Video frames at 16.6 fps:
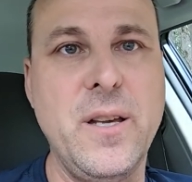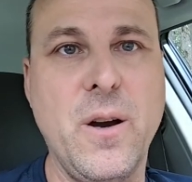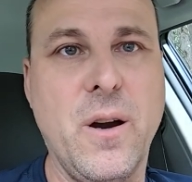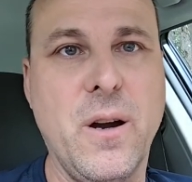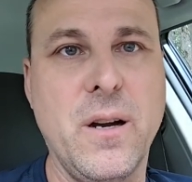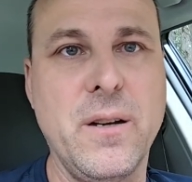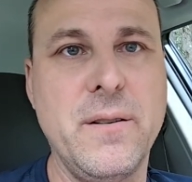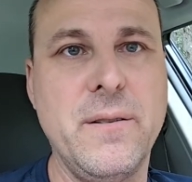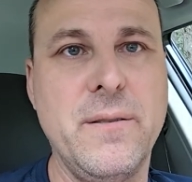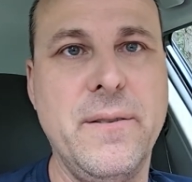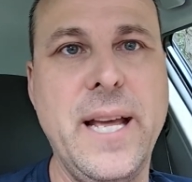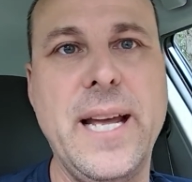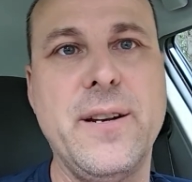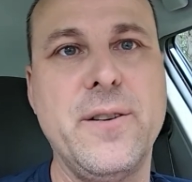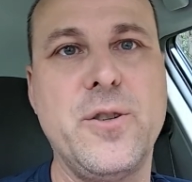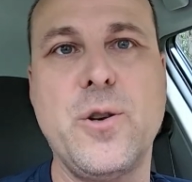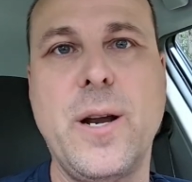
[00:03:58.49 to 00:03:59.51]
yard
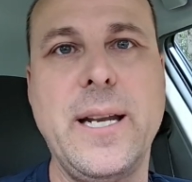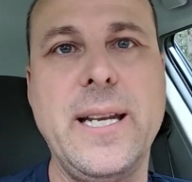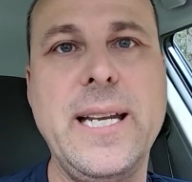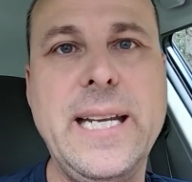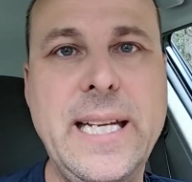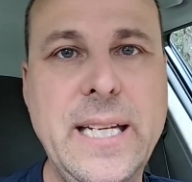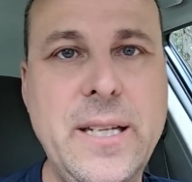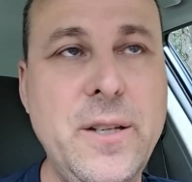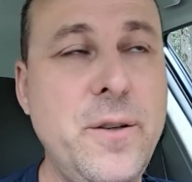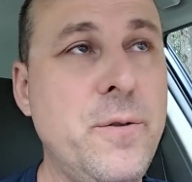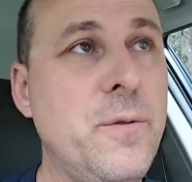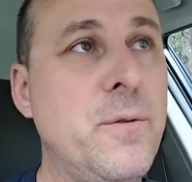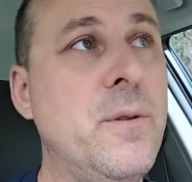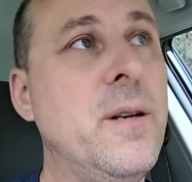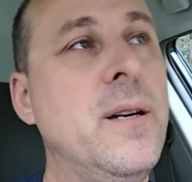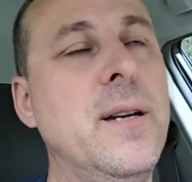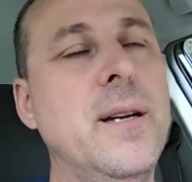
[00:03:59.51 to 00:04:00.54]
that are trying to eat you.